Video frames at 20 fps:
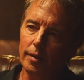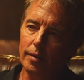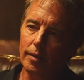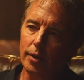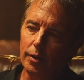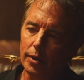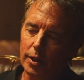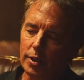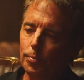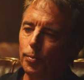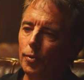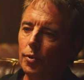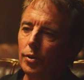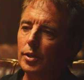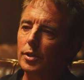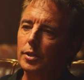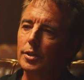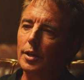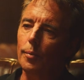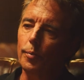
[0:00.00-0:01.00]
The
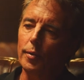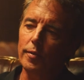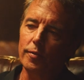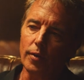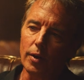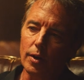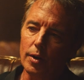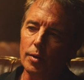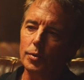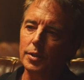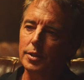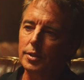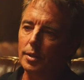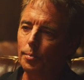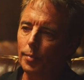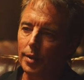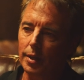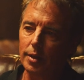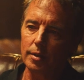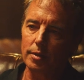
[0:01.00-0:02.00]
explorers that we've always
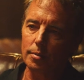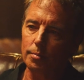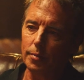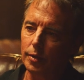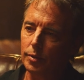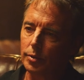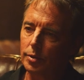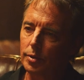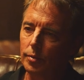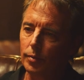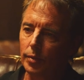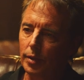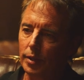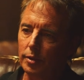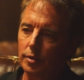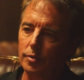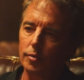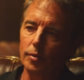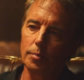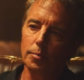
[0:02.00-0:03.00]
admired the most through
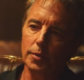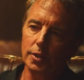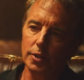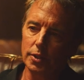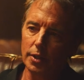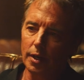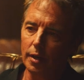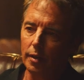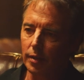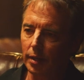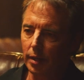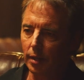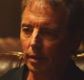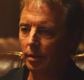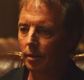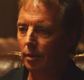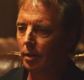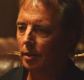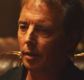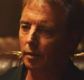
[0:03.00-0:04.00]
history, Magellan,
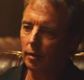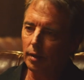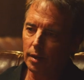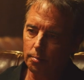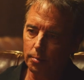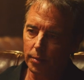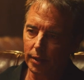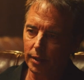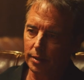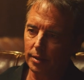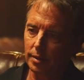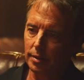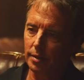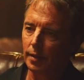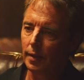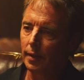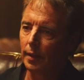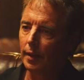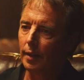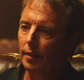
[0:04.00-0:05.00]
Columbus,
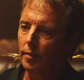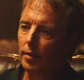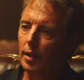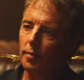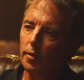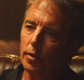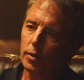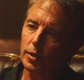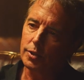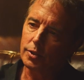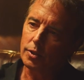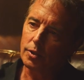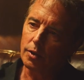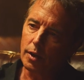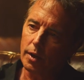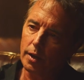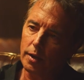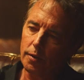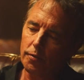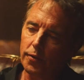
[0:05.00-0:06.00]
they've always
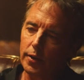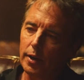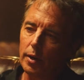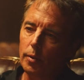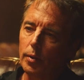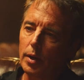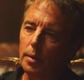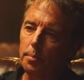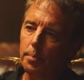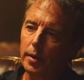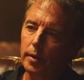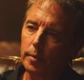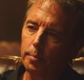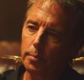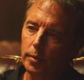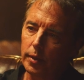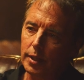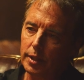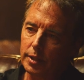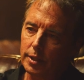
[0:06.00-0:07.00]
gone to faraway
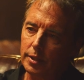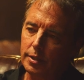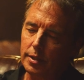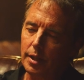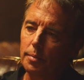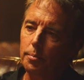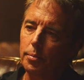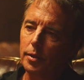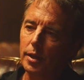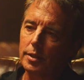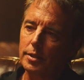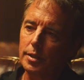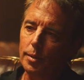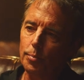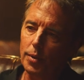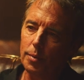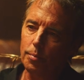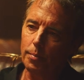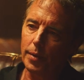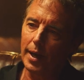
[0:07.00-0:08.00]
places and brought
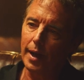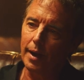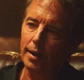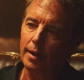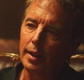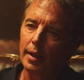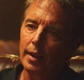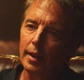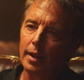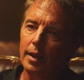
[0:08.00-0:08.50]
something back.